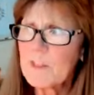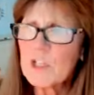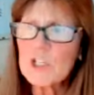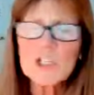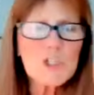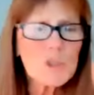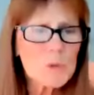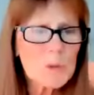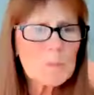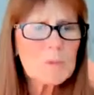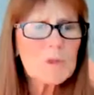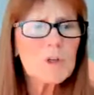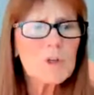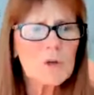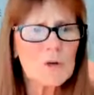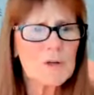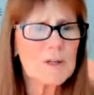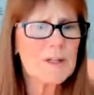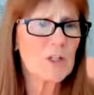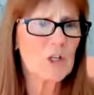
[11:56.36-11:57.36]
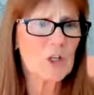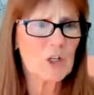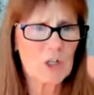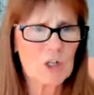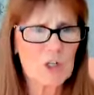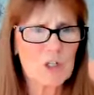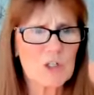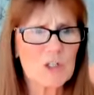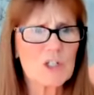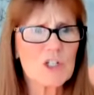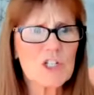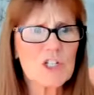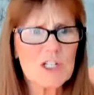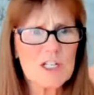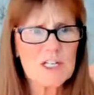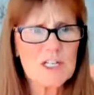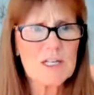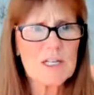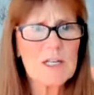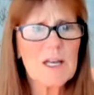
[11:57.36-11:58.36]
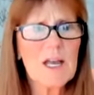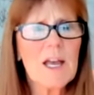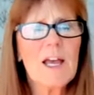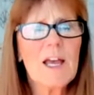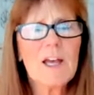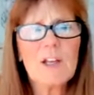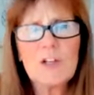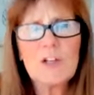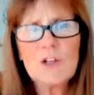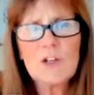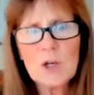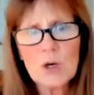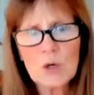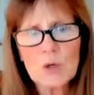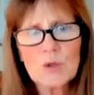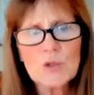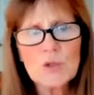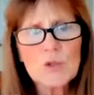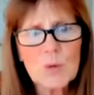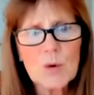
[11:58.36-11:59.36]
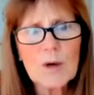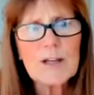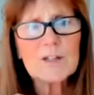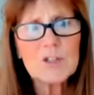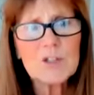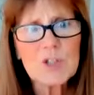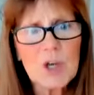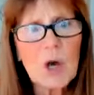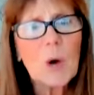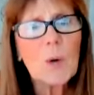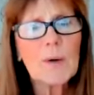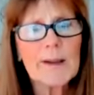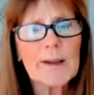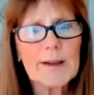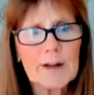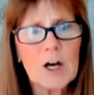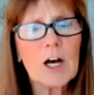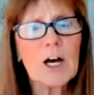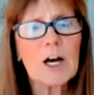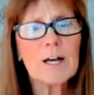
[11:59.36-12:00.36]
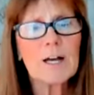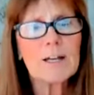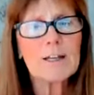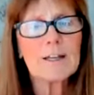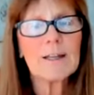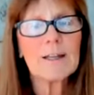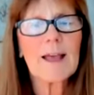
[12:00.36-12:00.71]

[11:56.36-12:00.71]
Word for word: contributor in the herd. She knows what's going on.